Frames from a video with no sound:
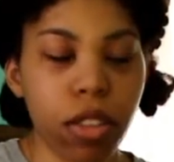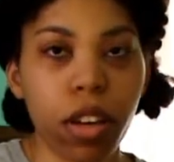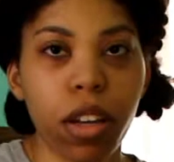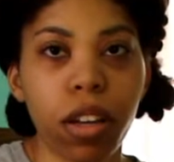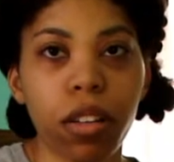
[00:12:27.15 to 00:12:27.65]

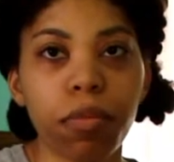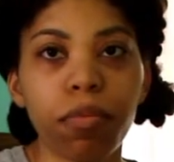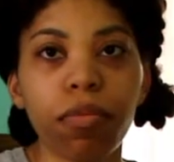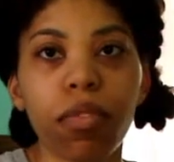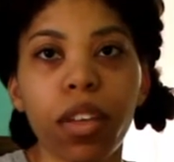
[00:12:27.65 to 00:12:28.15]
the
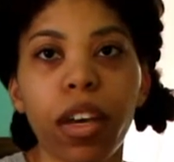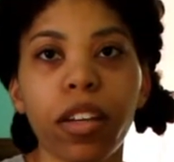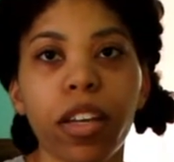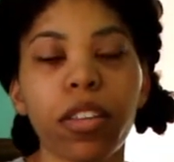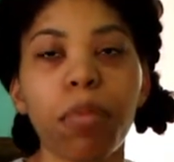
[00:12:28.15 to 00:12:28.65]
kind of
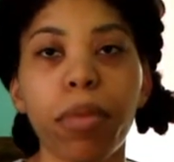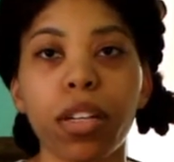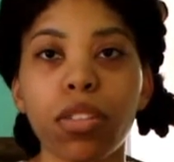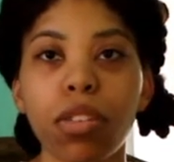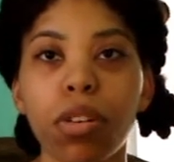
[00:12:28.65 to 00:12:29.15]
like the
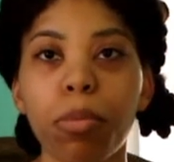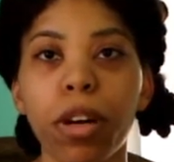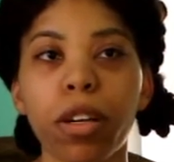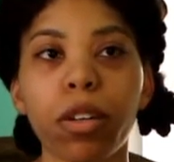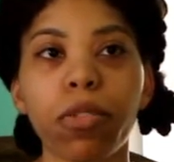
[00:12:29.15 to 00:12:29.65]
mental part of